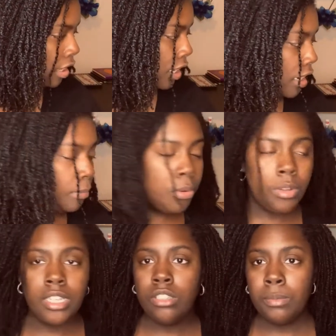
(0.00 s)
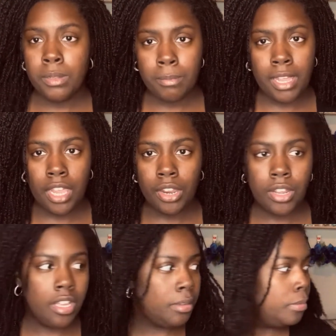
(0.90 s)
And I'm going to put my hair
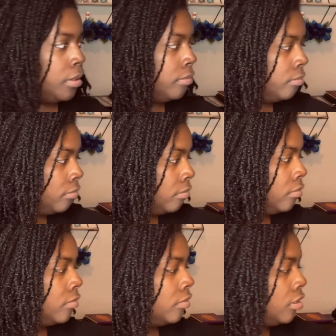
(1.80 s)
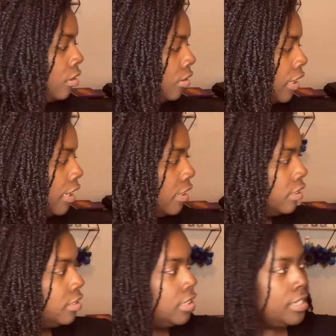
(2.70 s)
up so you
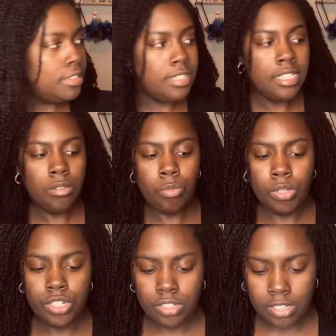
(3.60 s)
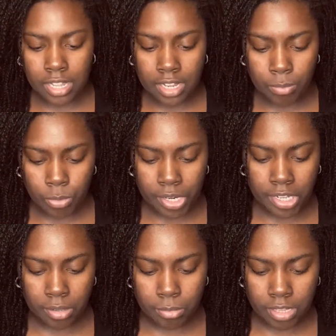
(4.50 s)
guys can see which lock I'm working with.